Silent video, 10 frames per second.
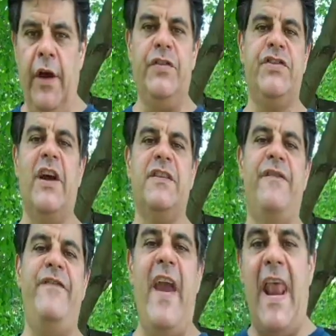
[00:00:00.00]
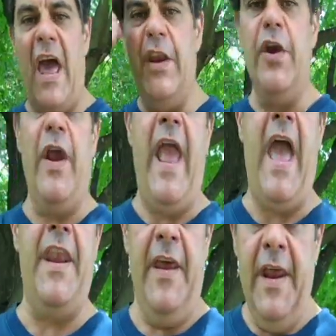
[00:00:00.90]
He'll suck the fat out of your
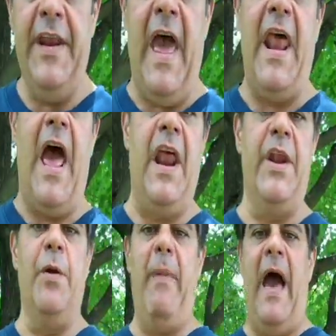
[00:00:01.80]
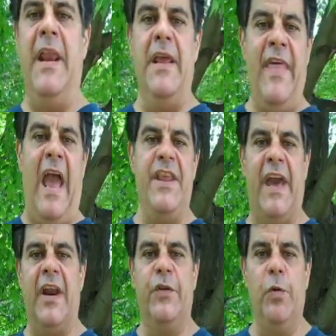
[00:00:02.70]
head, not out of your body. That
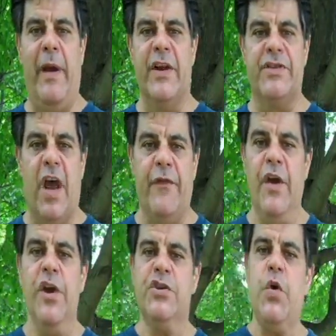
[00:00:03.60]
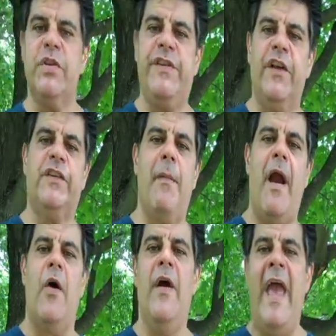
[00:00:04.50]
you got to do by yourself. So until
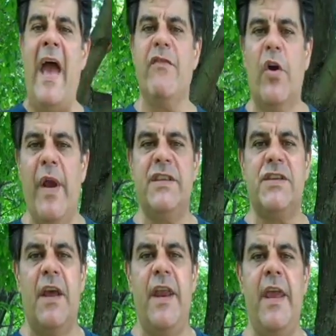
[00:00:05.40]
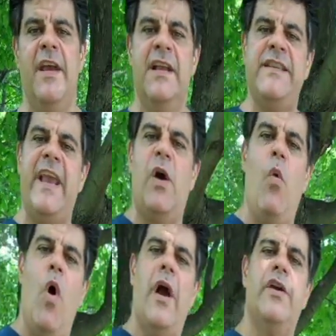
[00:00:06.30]
tomorrow, have a great Sunday. Take
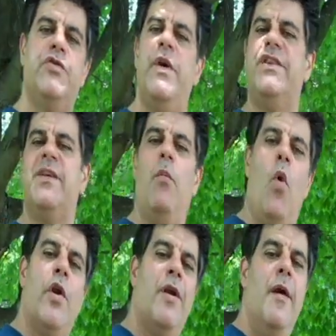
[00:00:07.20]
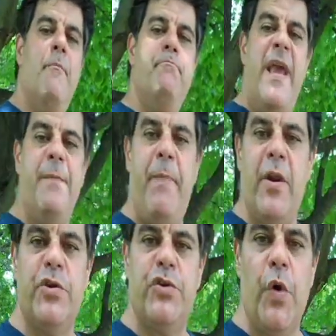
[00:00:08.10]
a walk, drink some water, make
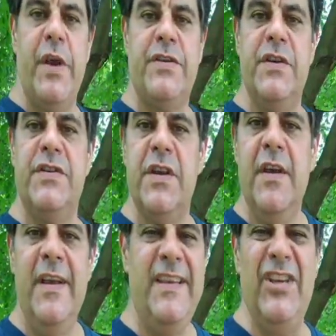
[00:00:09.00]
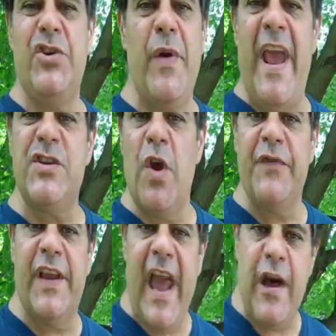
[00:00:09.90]
better choices, get your ass
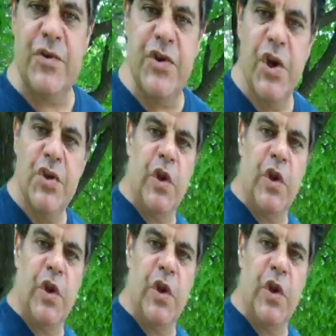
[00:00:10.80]
off the couch.